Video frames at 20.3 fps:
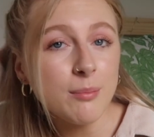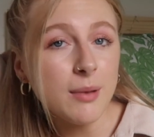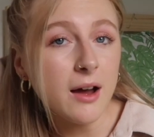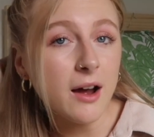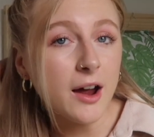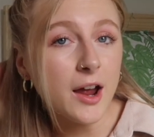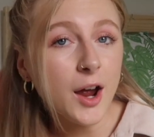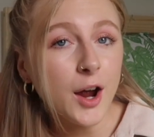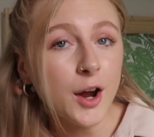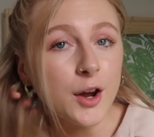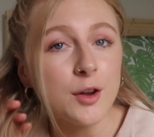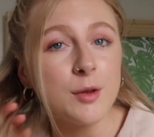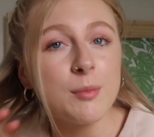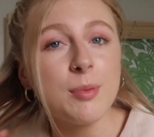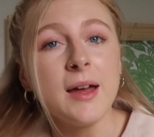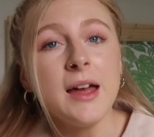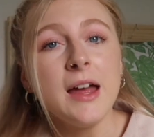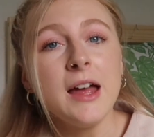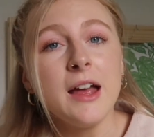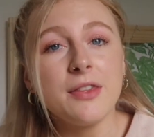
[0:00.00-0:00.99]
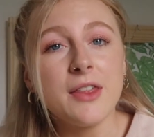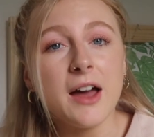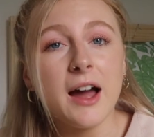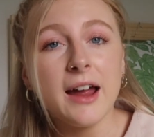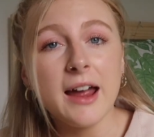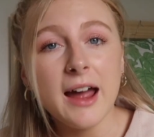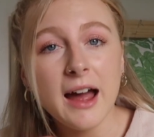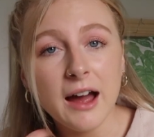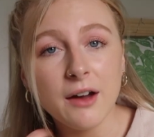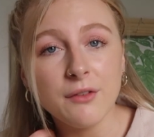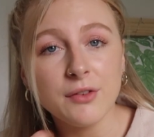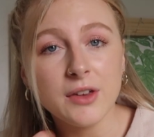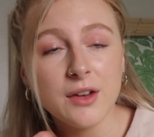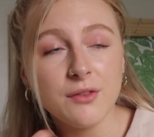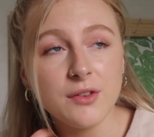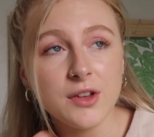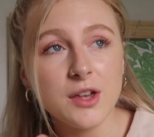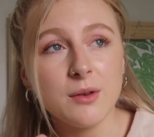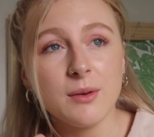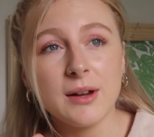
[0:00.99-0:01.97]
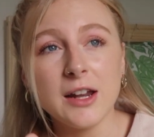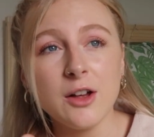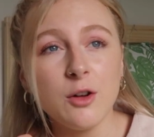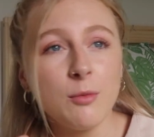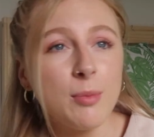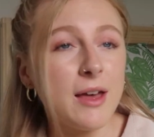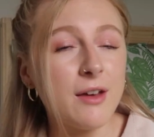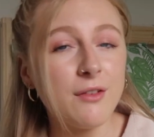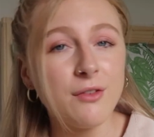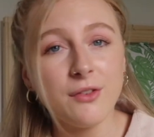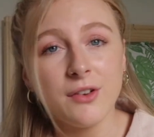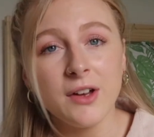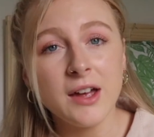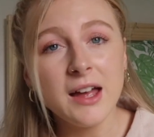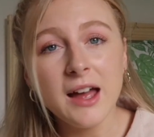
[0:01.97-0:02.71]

but I hope that I have given you a little bit of